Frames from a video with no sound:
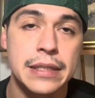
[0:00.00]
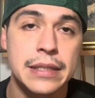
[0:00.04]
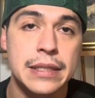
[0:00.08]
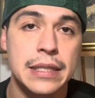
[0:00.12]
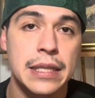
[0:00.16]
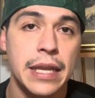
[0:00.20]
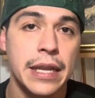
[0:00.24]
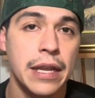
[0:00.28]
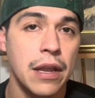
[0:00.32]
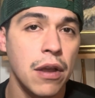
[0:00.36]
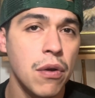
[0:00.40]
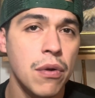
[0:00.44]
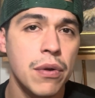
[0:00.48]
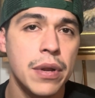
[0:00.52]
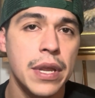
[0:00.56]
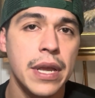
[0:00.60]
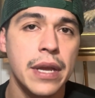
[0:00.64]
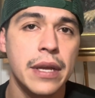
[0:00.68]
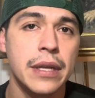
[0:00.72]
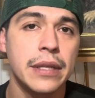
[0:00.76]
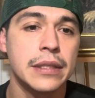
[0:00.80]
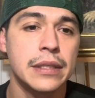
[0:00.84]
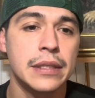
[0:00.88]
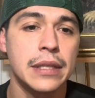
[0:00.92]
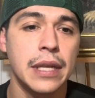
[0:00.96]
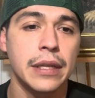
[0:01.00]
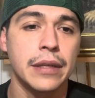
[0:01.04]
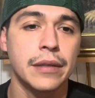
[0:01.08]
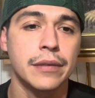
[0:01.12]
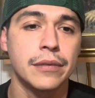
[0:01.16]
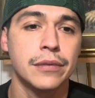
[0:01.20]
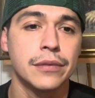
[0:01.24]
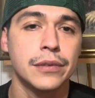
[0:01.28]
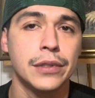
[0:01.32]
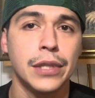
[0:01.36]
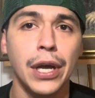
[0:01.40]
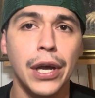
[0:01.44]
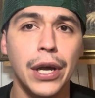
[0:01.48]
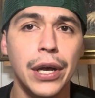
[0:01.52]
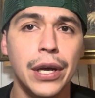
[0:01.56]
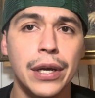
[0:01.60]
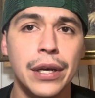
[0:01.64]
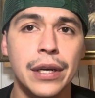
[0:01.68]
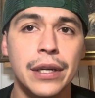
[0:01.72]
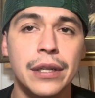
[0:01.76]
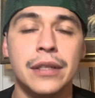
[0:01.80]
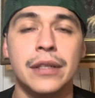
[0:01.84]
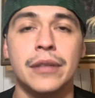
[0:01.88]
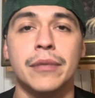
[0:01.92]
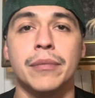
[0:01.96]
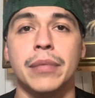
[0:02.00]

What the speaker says: It's like, oh yeah, it's like duh,